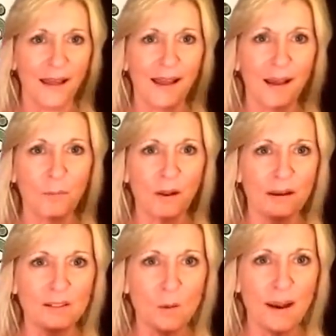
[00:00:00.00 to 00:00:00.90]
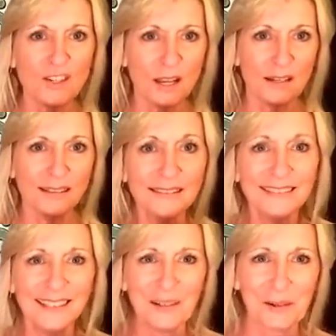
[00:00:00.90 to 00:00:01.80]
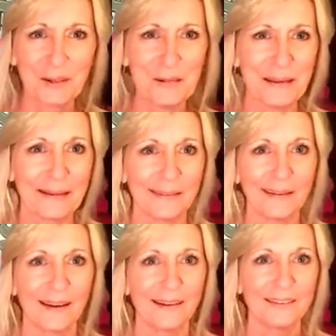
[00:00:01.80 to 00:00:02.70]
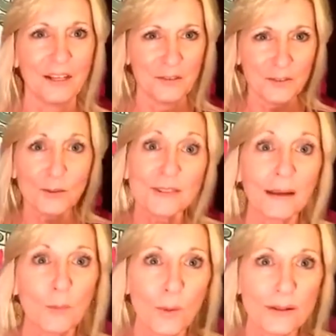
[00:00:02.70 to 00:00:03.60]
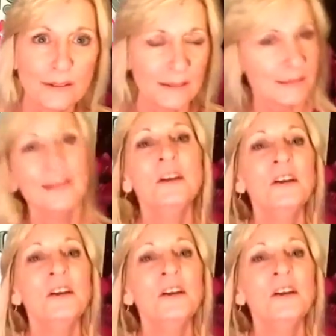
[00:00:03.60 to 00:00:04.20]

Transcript: and we're going to squash it. We're going to make it like a 2-second process.